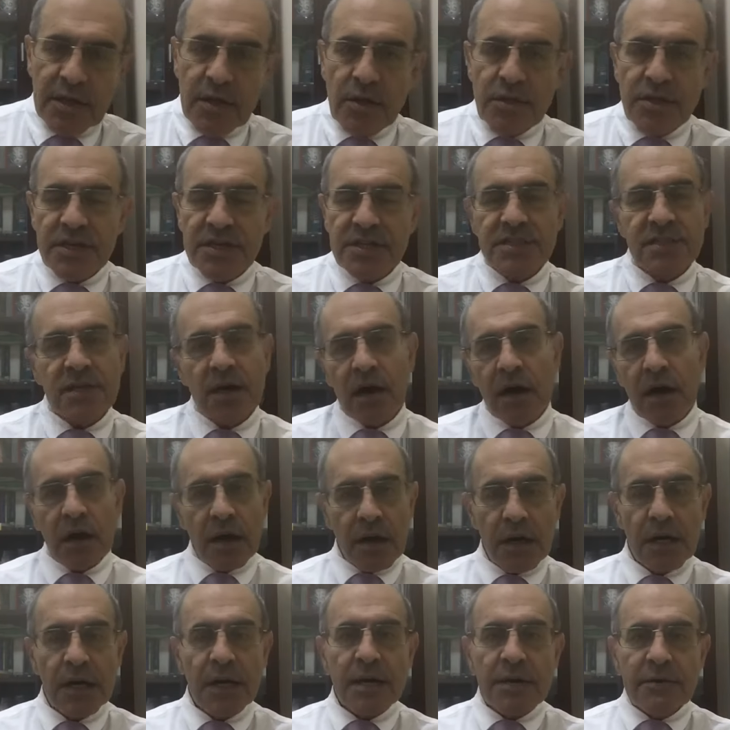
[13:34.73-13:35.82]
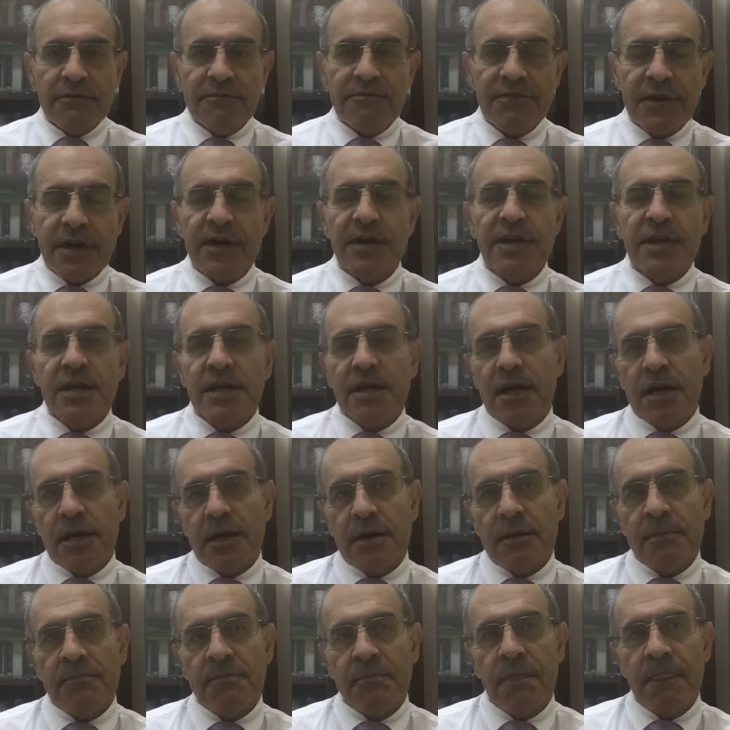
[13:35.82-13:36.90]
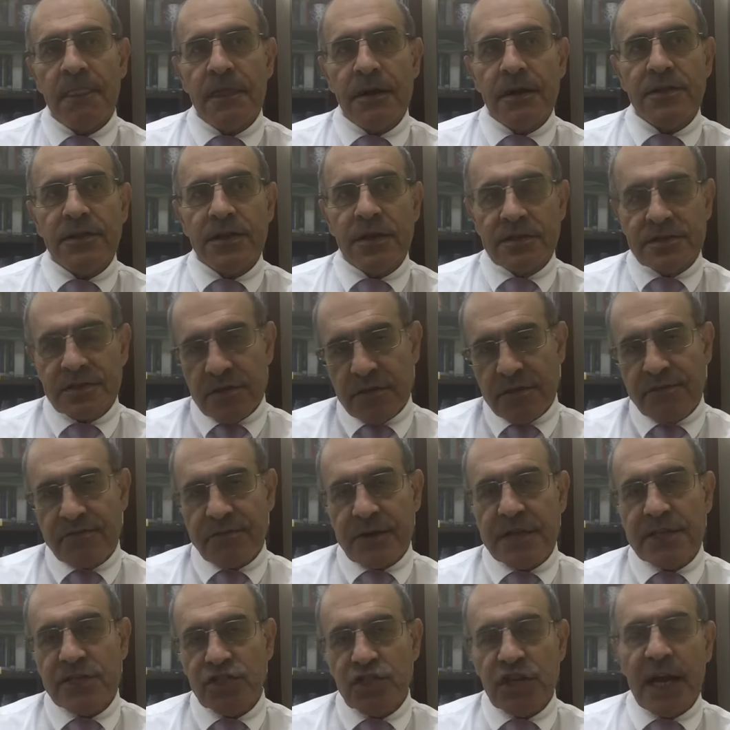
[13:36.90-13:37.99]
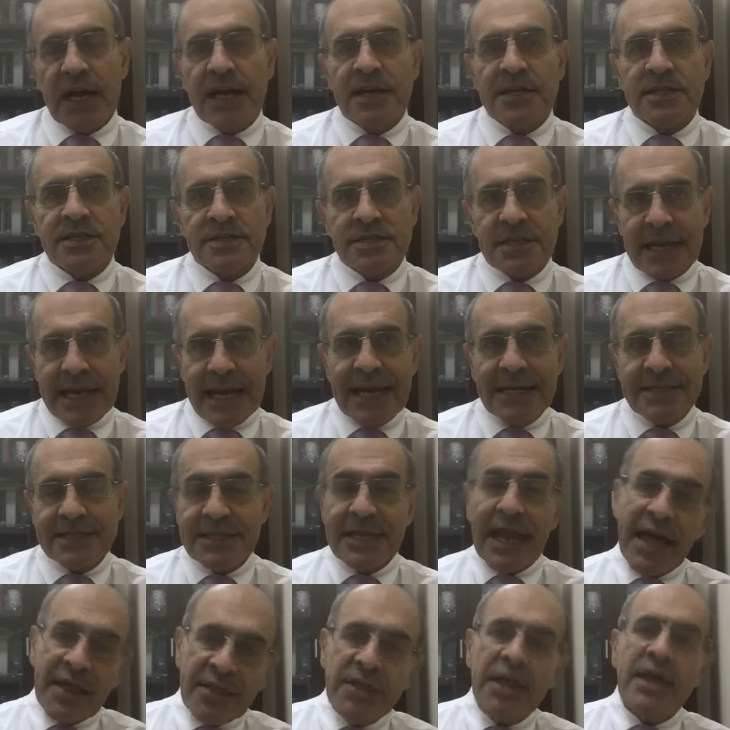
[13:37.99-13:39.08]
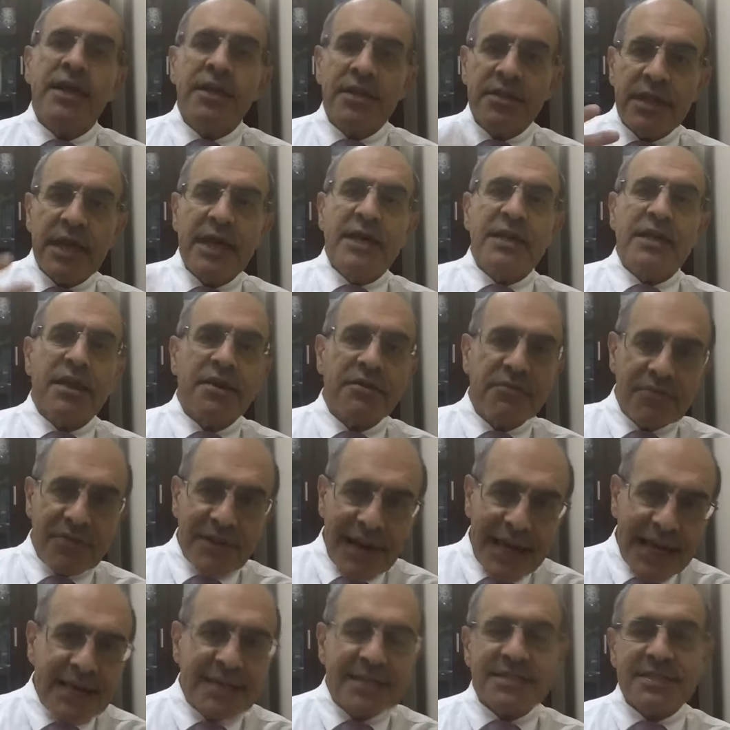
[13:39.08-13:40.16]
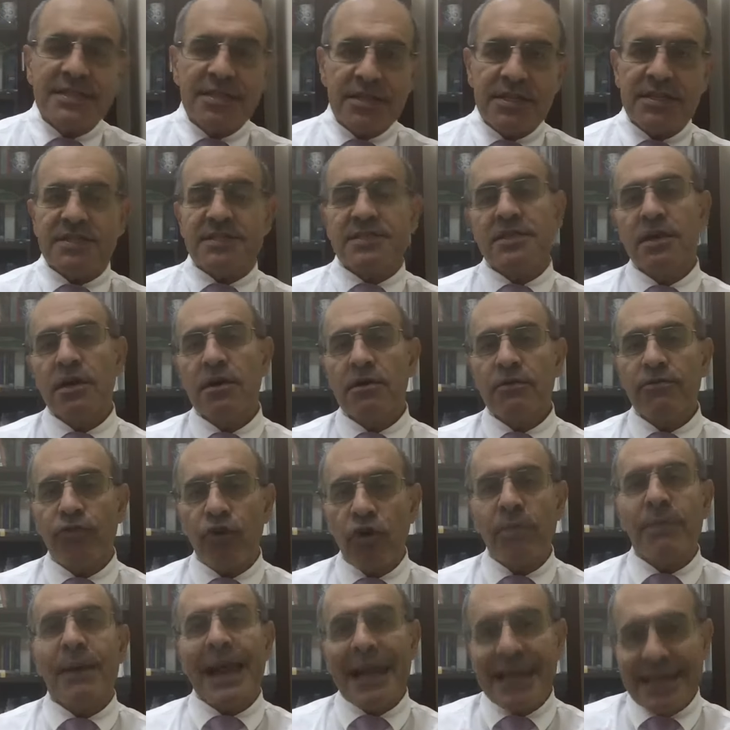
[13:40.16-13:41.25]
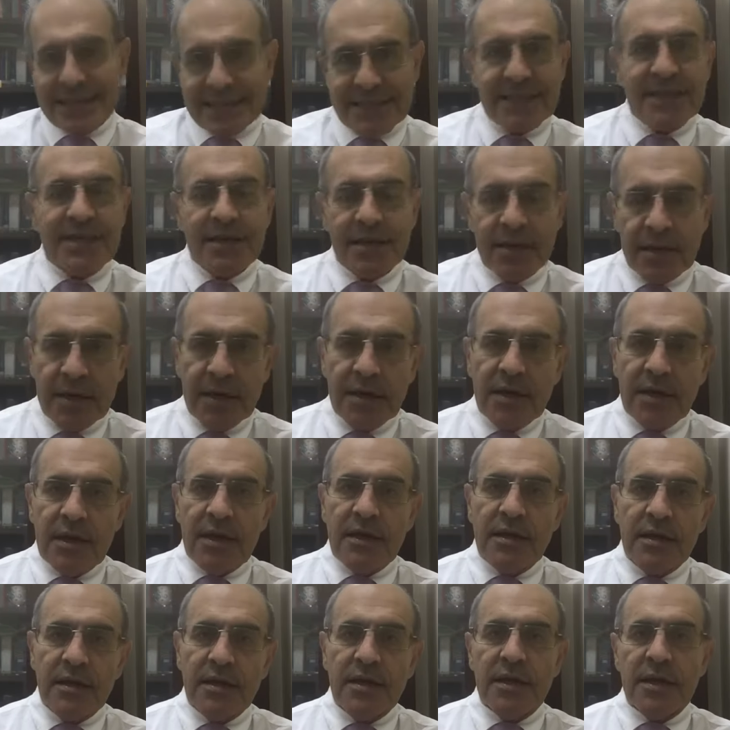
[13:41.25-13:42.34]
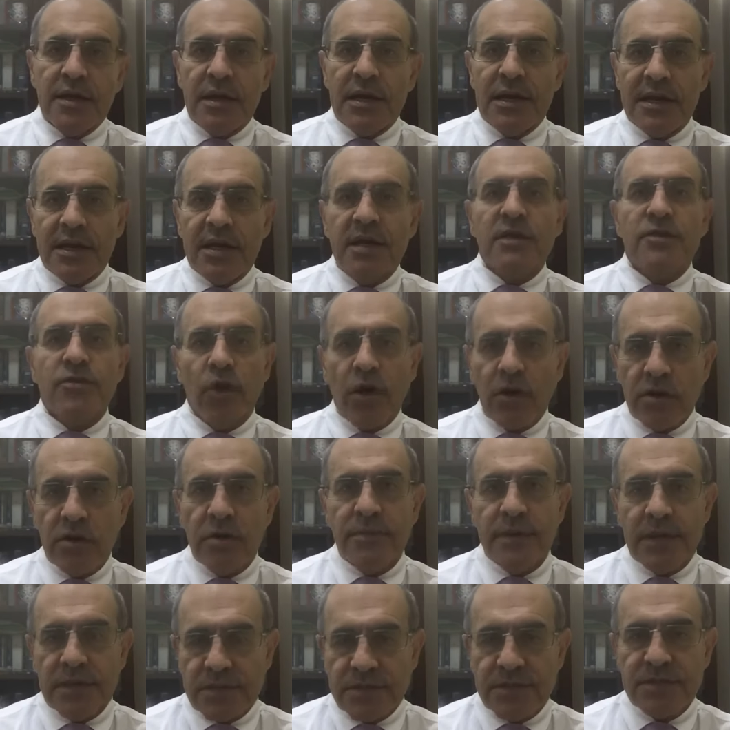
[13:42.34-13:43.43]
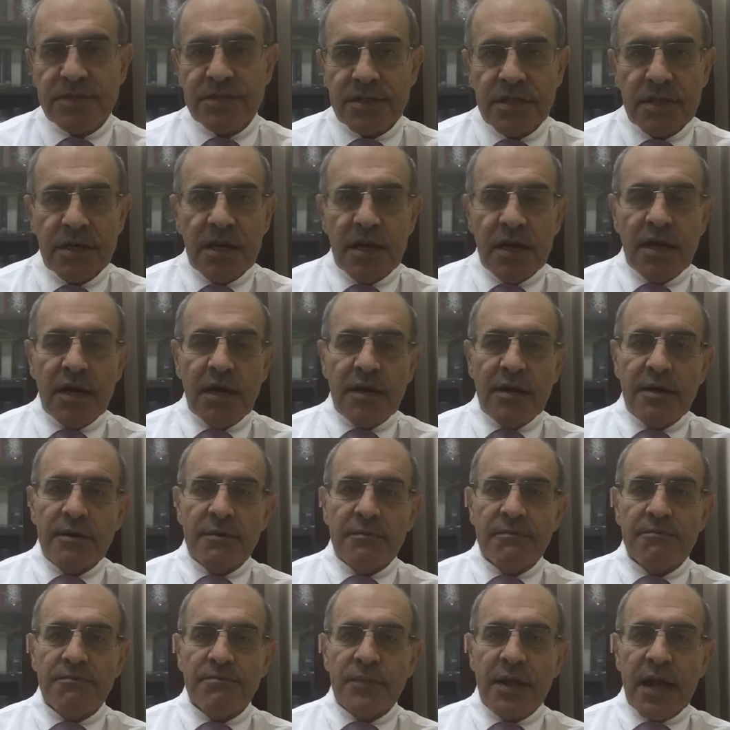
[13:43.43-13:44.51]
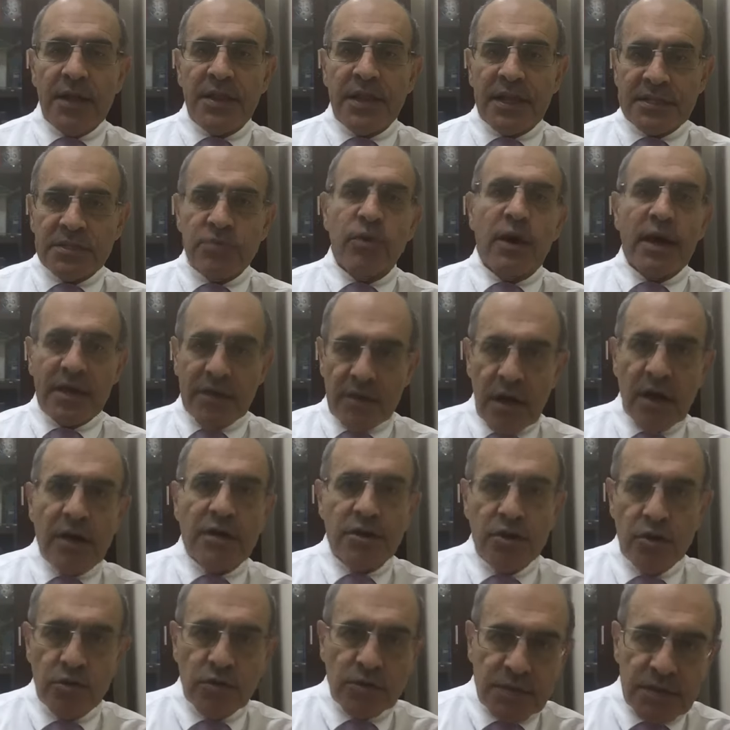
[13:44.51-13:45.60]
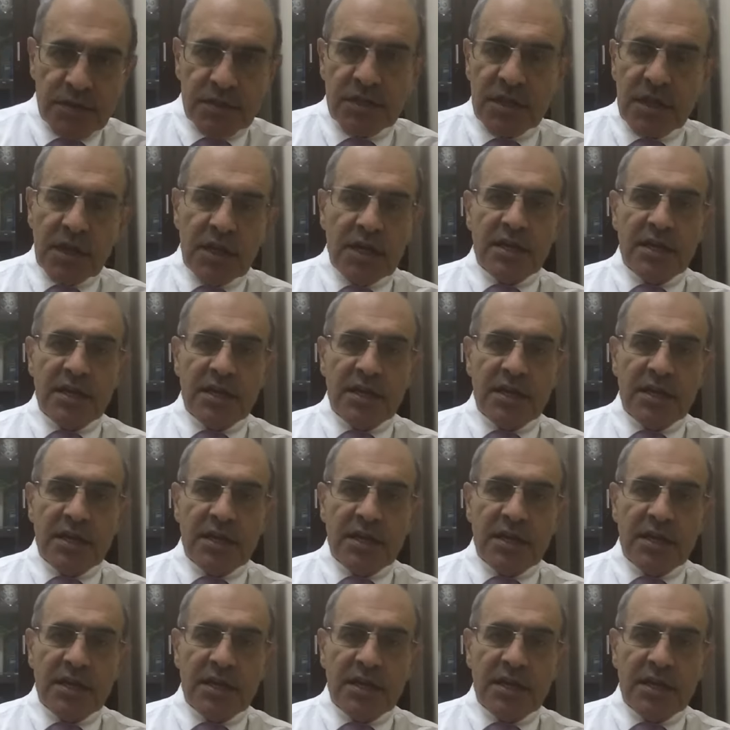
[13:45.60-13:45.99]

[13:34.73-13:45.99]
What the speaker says: These are very, there's the French and Latin, and they reflect this formality in the legal documents, and that's why they are used.